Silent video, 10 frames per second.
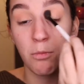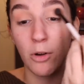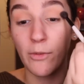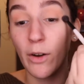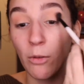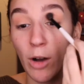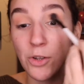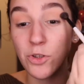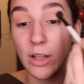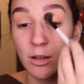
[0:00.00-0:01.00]
boyfriend
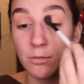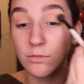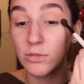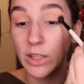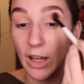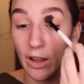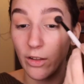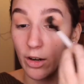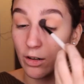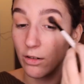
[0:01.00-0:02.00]
watch them
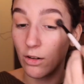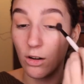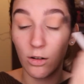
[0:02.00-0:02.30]
together